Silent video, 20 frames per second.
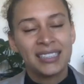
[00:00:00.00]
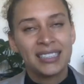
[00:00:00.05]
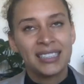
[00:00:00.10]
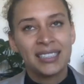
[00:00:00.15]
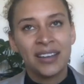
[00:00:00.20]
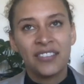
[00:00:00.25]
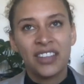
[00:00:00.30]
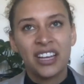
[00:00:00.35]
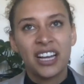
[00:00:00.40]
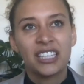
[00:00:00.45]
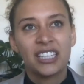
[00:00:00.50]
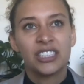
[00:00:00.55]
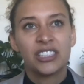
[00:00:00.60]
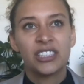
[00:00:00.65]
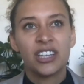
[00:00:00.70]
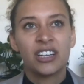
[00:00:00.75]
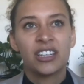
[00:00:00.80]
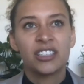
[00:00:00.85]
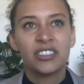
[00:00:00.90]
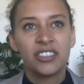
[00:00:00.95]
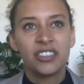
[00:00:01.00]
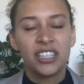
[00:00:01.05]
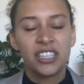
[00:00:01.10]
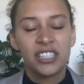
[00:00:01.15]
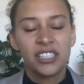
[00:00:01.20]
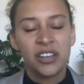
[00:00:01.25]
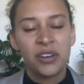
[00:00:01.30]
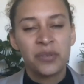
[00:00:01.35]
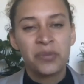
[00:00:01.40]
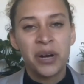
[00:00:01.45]
something i struggle with
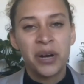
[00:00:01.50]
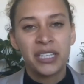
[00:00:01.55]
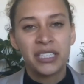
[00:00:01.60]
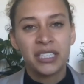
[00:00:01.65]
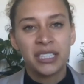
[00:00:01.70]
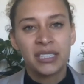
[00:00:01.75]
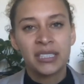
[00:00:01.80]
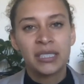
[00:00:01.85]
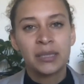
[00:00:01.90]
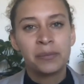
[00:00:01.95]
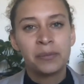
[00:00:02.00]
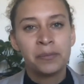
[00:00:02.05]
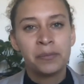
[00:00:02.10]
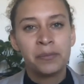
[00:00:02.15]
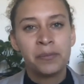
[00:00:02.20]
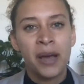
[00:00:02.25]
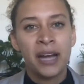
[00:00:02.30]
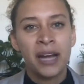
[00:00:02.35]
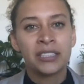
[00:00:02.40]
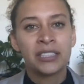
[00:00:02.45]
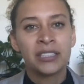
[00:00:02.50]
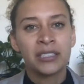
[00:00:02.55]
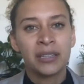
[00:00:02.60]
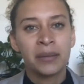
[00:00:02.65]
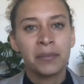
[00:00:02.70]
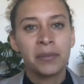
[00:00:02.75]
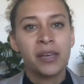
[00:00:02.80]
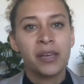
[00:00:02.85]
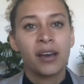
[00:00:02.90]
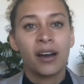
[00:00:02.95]
so much especially
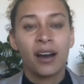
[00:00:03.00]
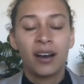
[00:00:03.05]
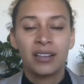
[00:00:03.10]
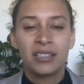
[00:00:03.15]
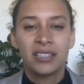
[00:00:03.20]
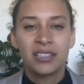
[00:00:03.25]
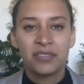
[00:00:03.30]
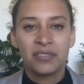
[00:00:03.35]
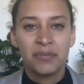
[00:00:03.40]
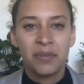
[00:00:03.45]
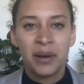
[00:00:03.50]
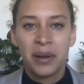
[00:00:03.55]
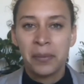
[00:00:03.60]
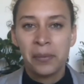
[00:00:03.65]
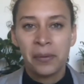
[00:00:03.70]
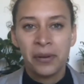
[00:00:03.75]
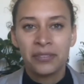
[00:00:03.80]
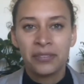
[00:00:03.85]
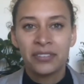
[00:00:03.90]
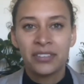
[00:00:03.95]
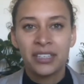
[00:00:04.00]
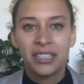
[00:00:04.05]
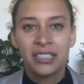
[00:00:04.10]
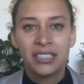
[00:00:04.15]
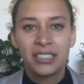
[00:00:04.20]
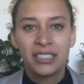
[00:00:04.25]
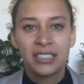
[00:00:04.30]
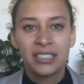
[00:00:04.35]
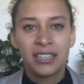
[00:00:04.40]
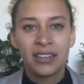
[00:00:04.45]
because of my
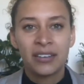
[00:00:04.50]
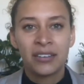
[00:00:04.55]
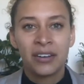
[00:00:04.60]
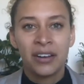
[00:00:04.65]
privilege so